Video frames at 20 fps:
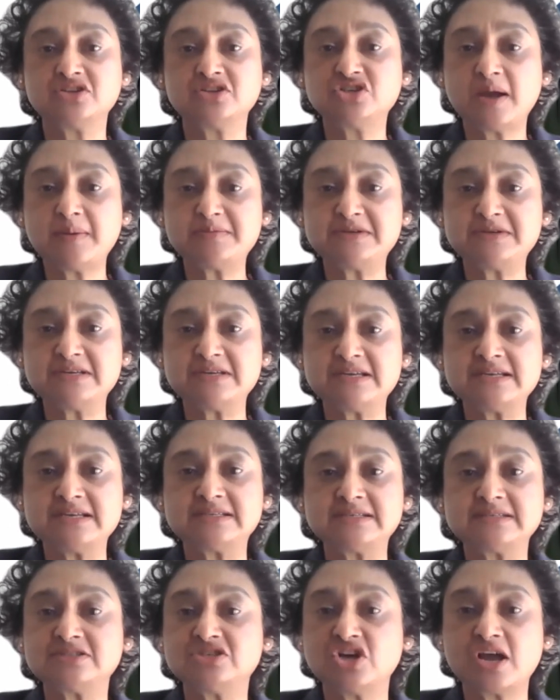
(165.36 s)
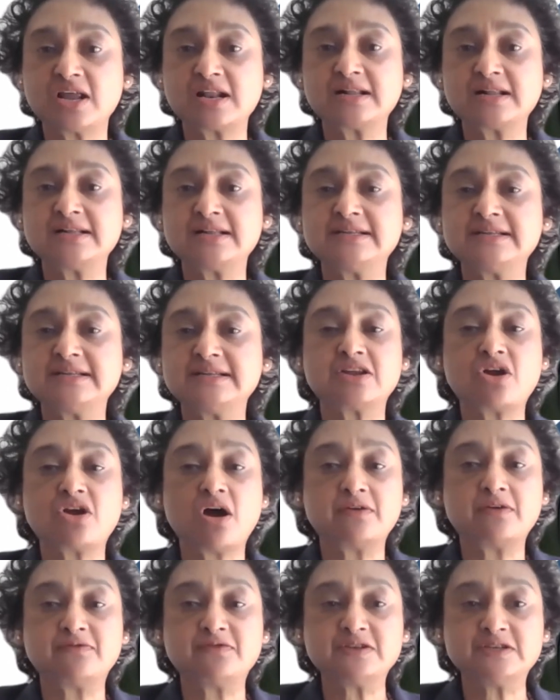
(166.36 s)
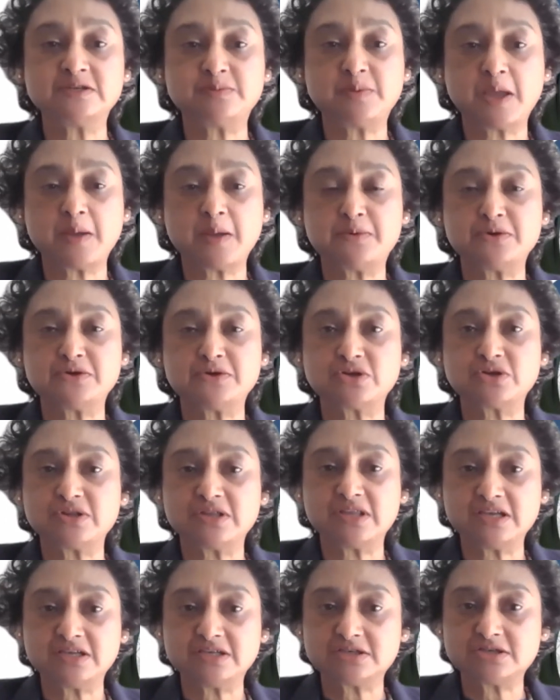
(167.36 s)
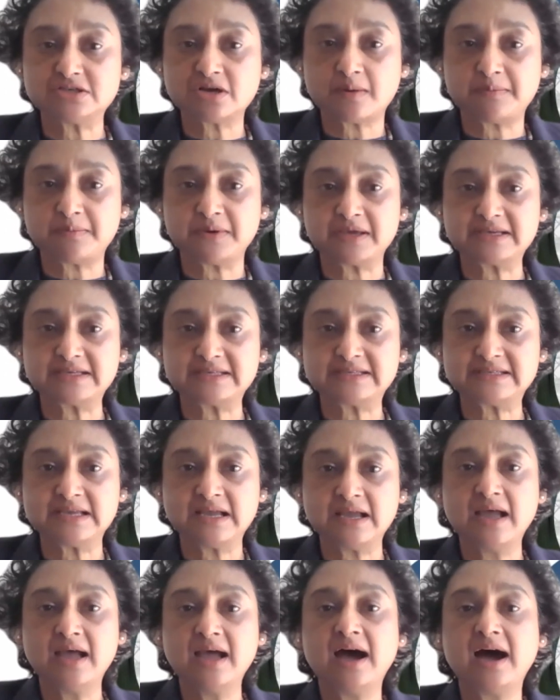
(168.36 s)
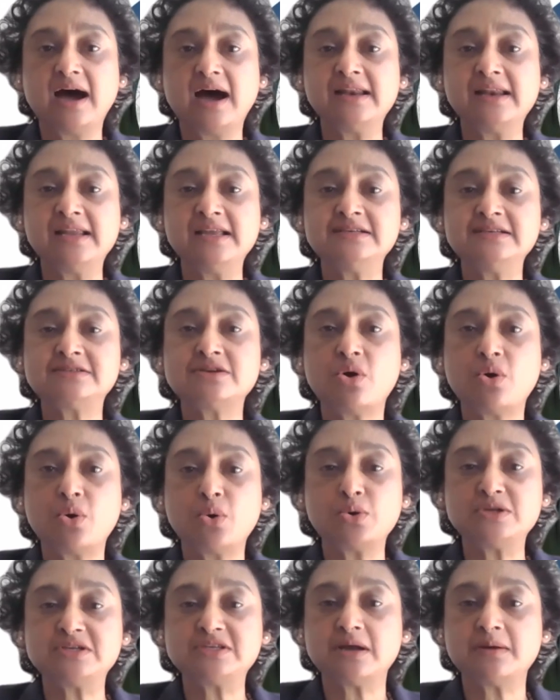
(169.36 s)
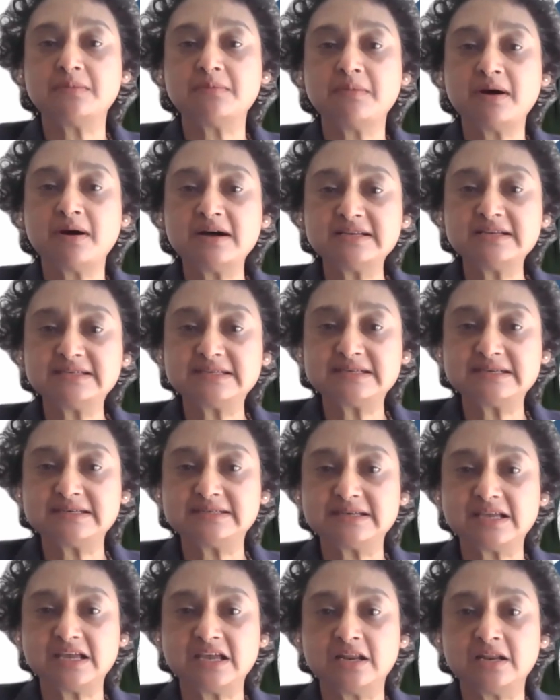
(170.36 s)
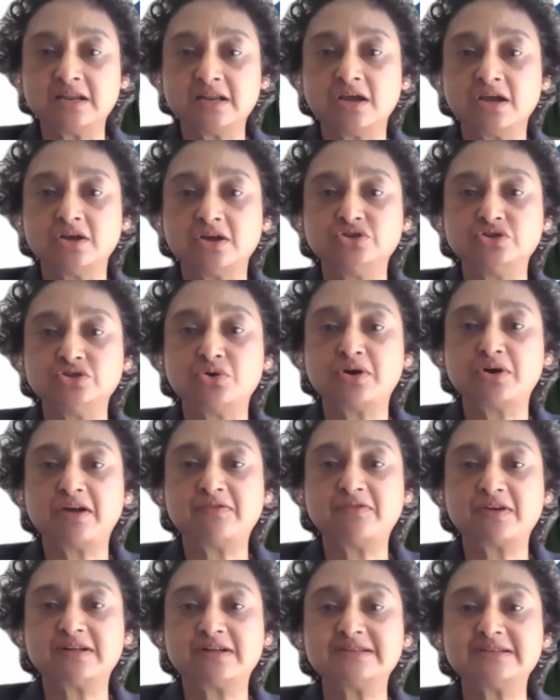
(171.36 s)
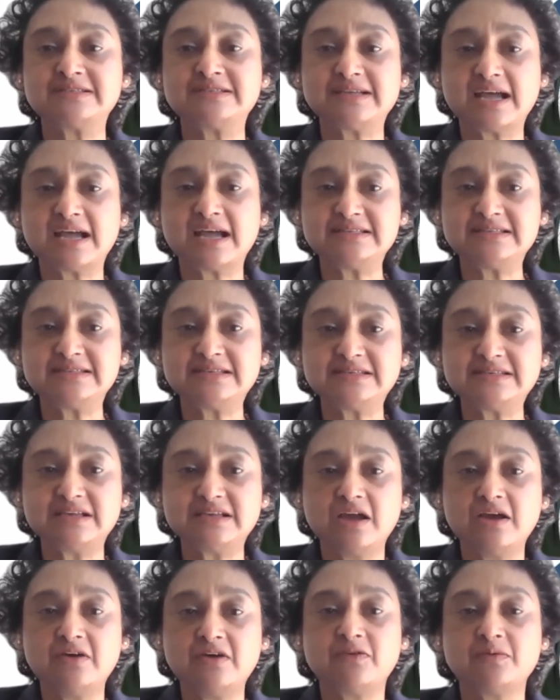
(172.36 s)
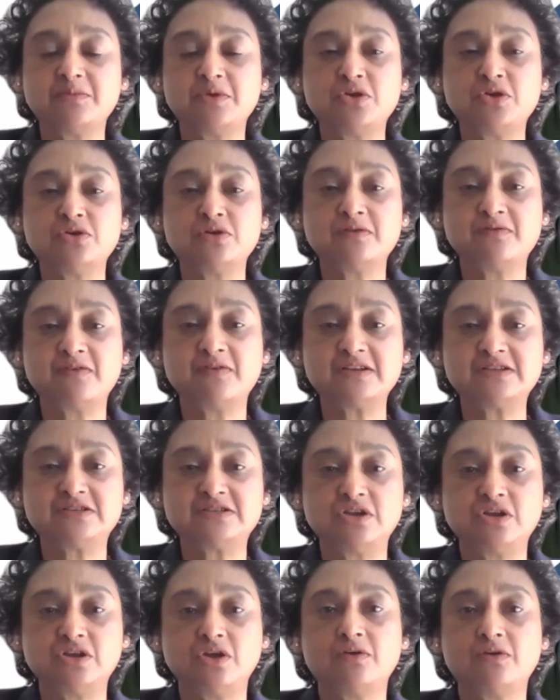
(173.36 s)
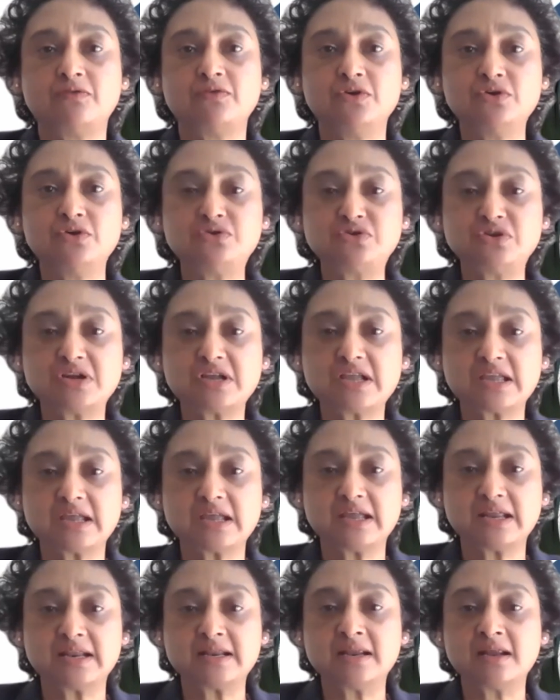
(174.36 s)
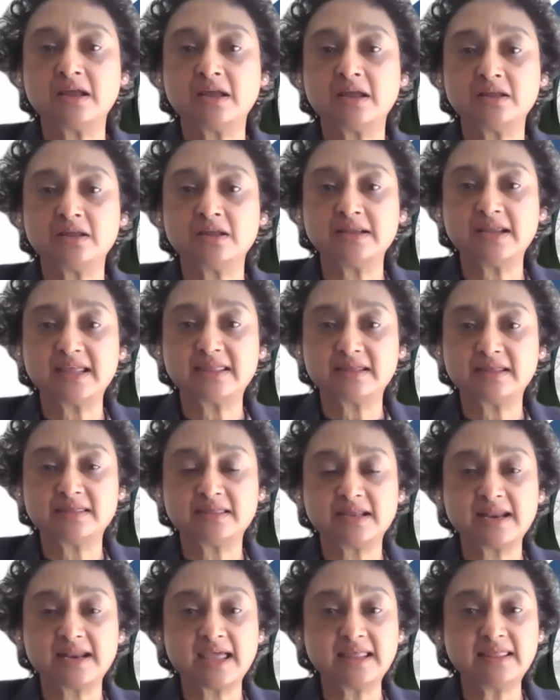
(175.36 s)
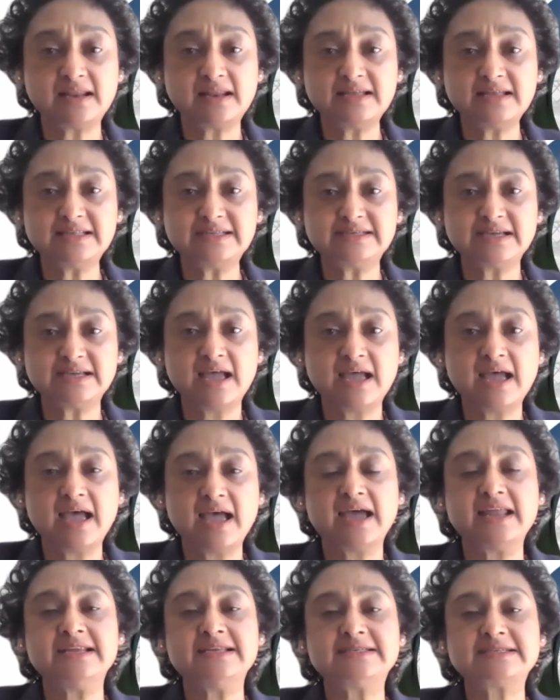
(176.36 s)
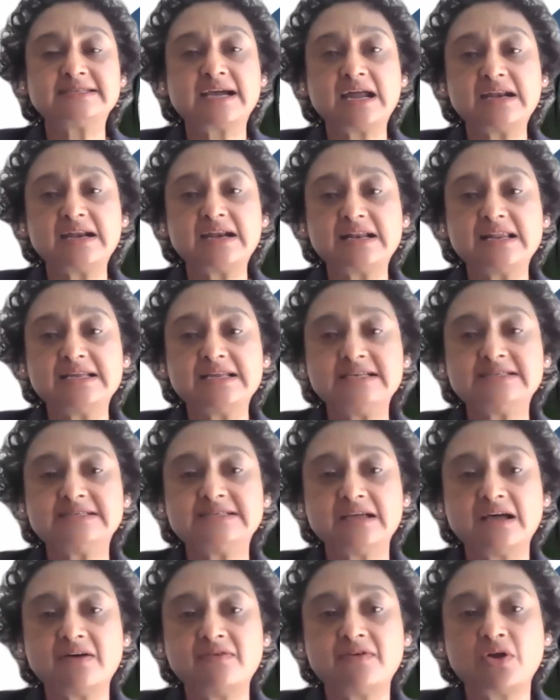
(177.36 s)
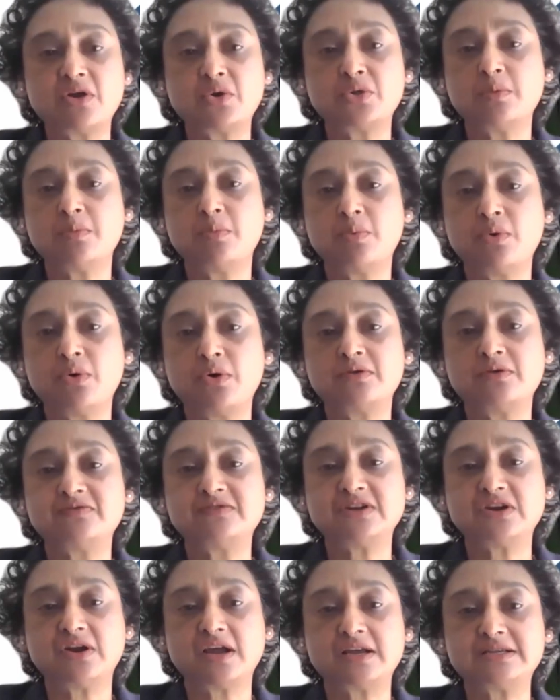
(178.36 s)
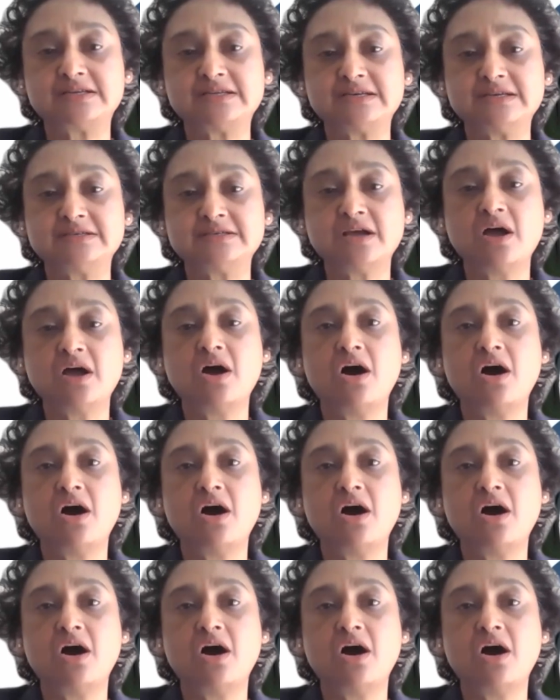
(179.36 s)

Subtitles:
chapters, journals, and conference papers on these topics. Alice holds a master's in geographical sciences from the University of Utrecht in the Netherlands, and is currently serving on the board of directors